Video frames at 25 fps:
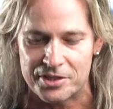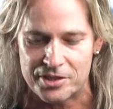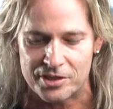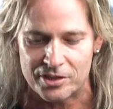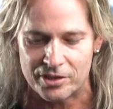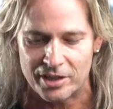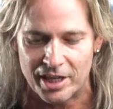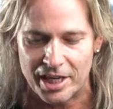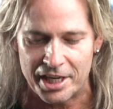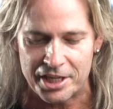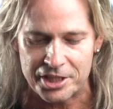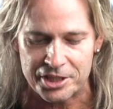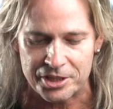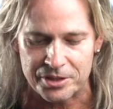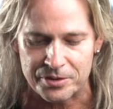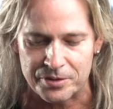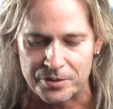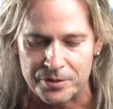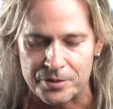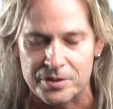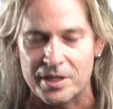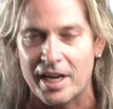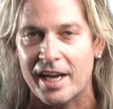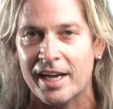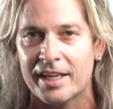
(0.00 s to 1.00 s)

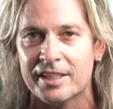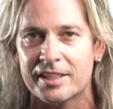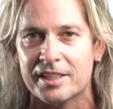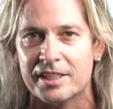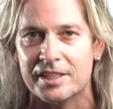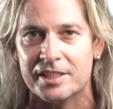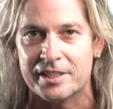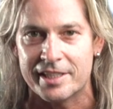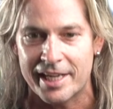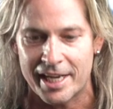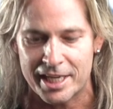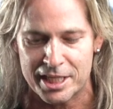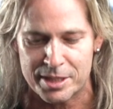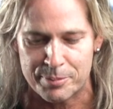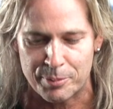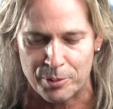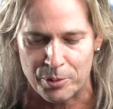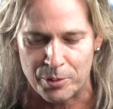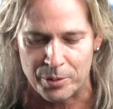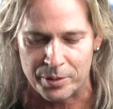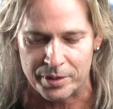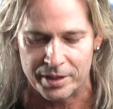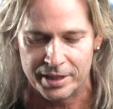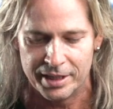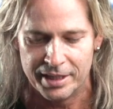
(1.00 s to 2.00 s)
installations, under your
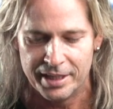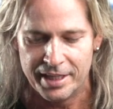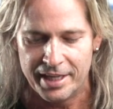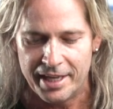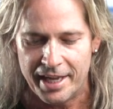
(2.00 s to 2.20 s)
dashboard,